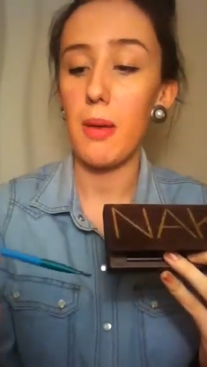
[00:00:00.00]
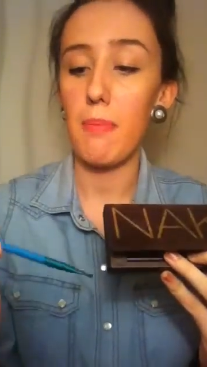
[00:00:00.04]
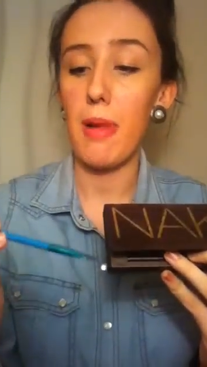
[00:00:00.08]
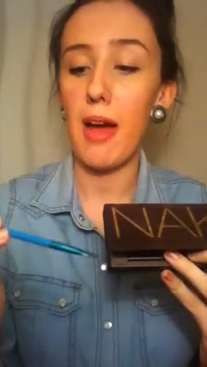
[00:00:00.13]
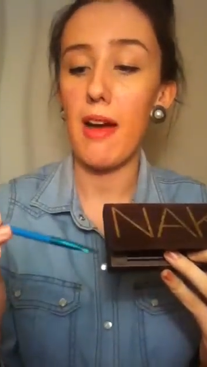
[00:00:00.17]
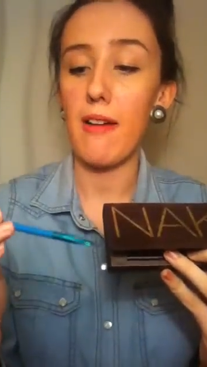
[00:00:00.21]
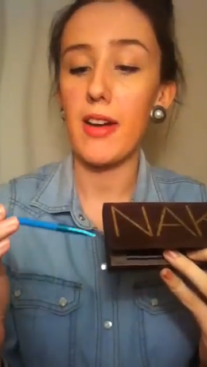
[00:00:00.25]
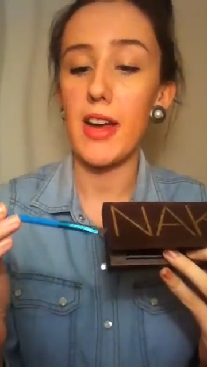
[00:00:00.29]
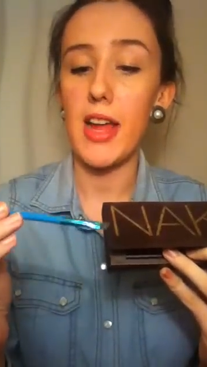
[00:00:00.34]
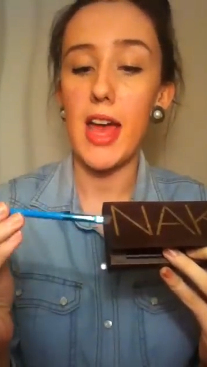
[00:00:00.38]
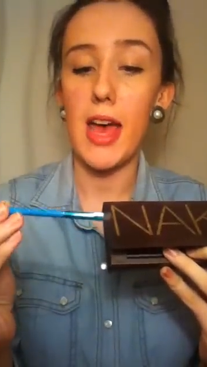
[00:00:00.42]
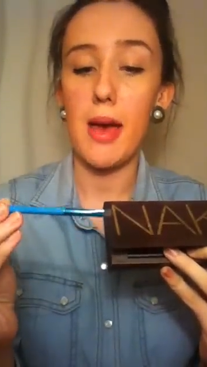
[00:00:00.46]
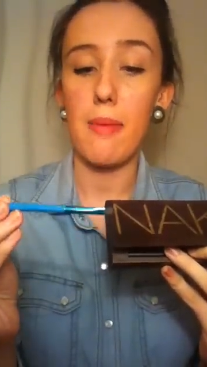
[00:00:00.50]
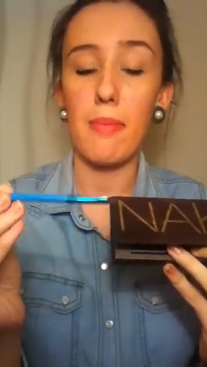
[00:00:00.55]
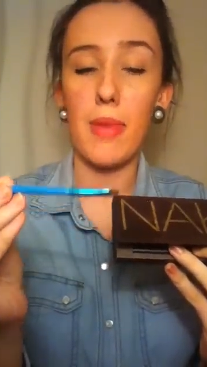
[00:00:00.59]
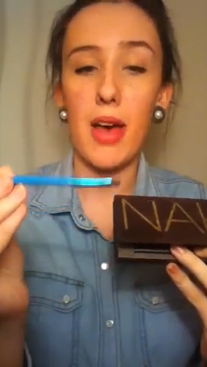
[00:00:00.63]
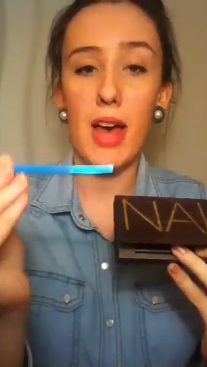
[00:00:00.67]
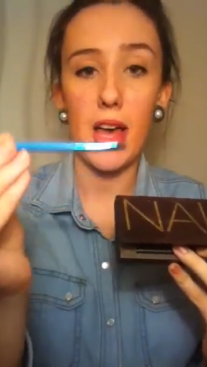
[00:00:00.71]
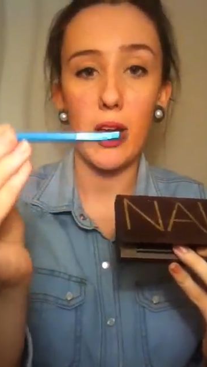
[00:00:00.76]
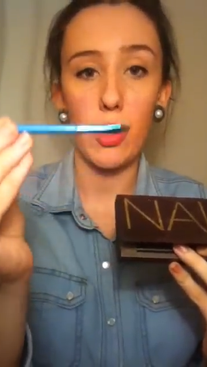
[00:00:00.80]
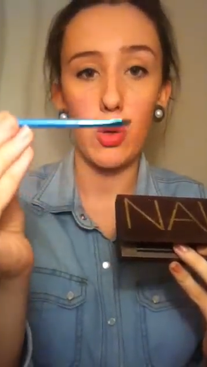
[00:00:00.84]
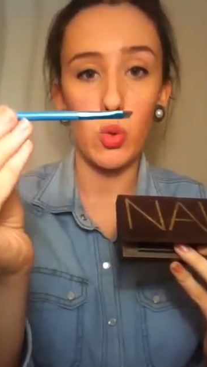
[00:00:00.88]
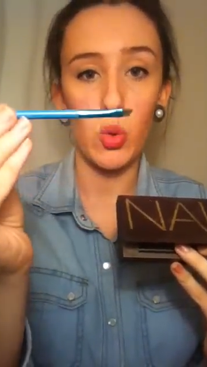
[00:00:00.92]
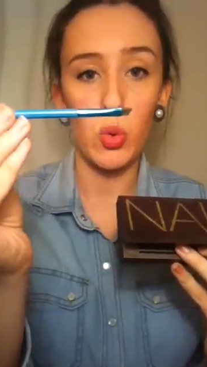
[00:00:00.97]
a Barry M
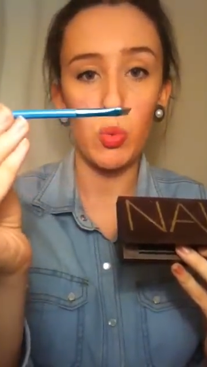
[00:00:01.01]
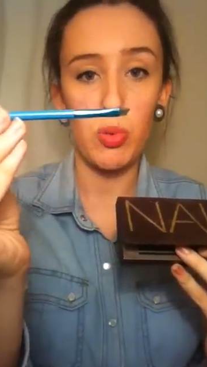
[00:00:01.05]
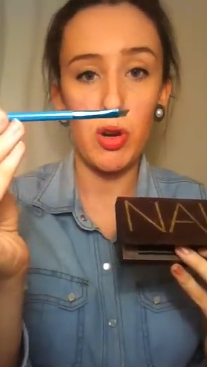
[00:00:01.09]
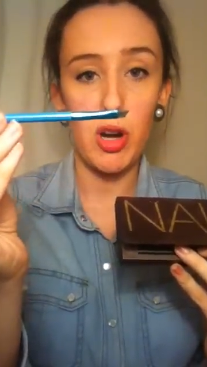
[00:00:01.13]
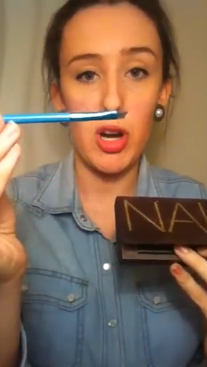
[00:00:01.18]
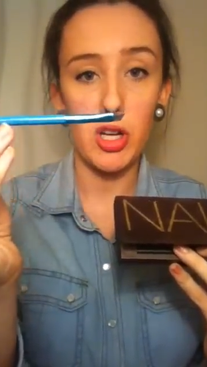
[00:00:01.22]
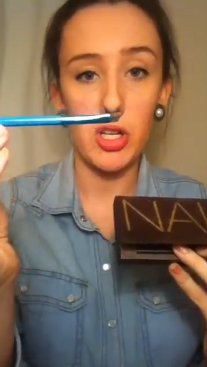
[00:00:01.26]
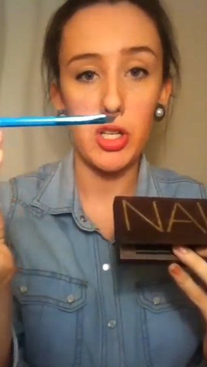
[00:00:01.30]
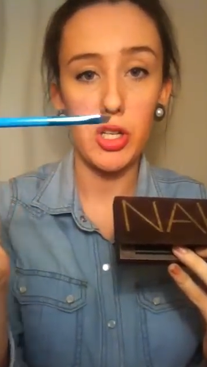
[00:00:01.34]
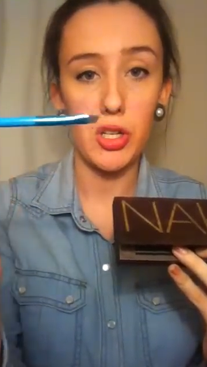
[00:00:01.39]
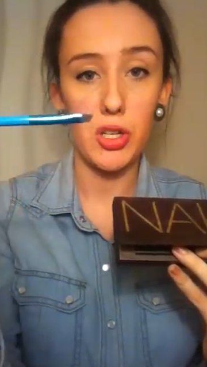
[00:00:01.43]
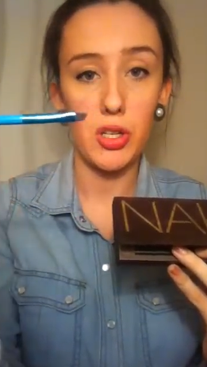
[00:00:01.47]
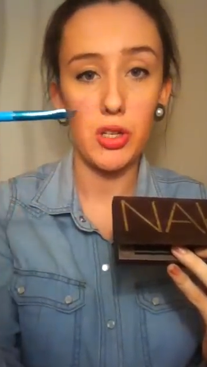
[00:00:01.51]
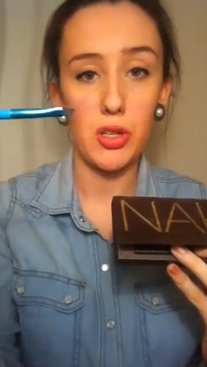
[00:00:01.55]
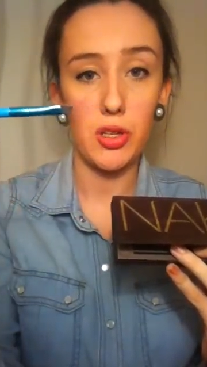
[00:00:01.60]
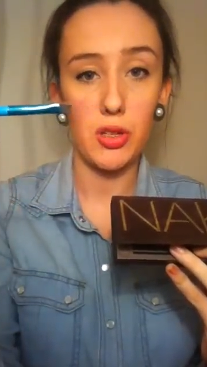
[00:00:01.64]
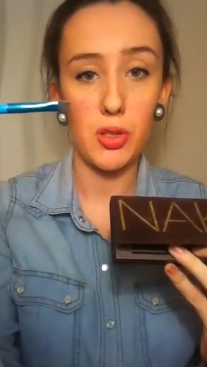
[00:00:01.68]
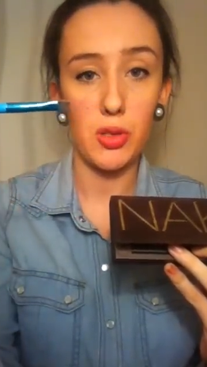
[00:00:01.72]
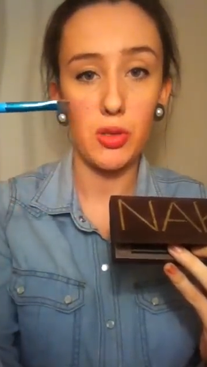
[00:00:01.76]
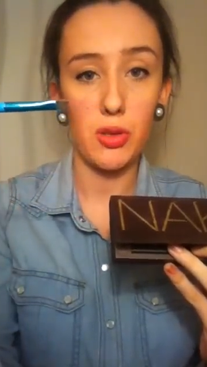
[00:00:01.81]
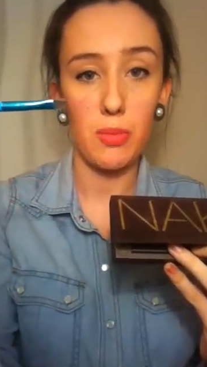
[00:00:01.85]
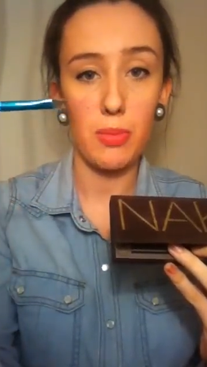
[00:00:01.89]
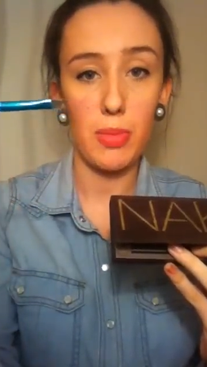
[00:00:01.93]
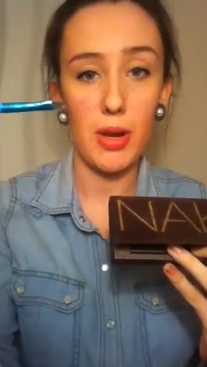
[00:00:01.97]
angled brush
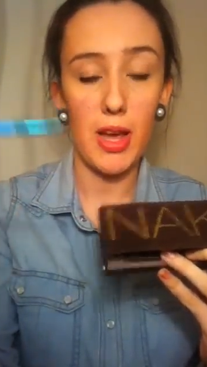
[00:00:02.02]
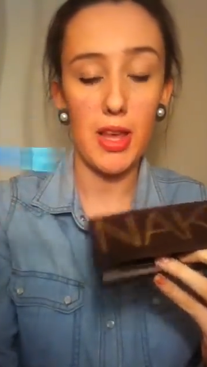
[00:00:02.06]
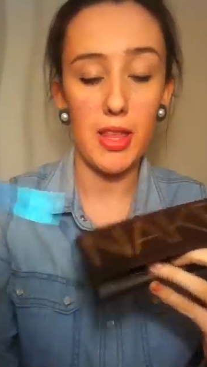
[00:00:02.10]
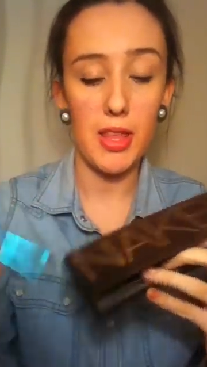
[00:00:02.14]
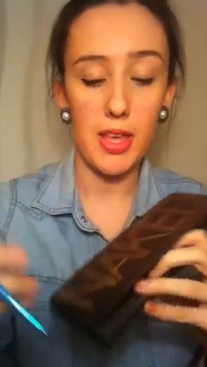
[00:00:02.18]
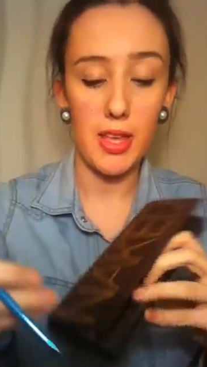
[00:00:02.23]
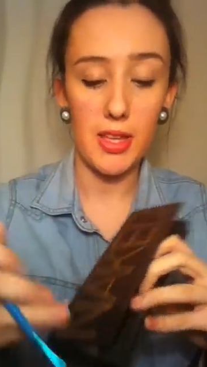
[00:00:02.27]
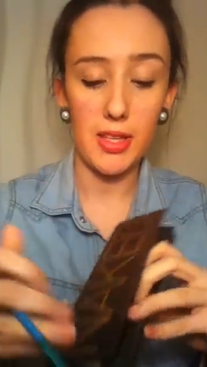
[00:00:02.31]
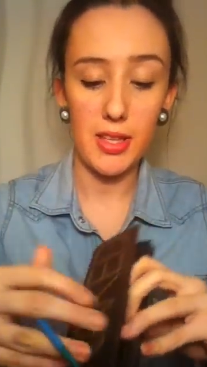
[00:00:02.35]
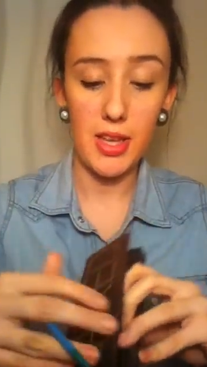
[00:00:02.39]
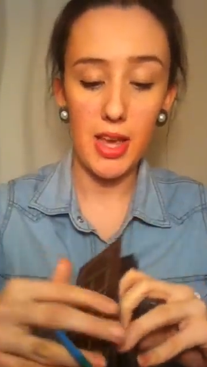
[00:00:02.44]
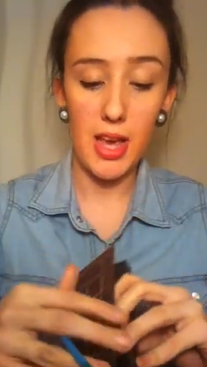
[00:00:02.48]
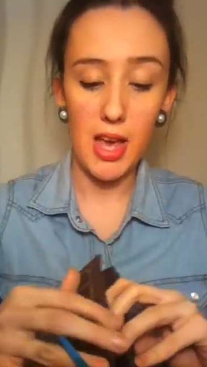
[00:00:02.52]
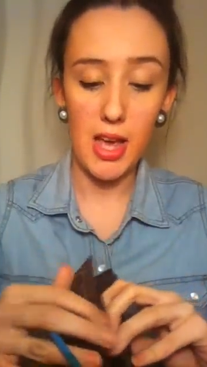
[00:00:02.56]
just to apply this,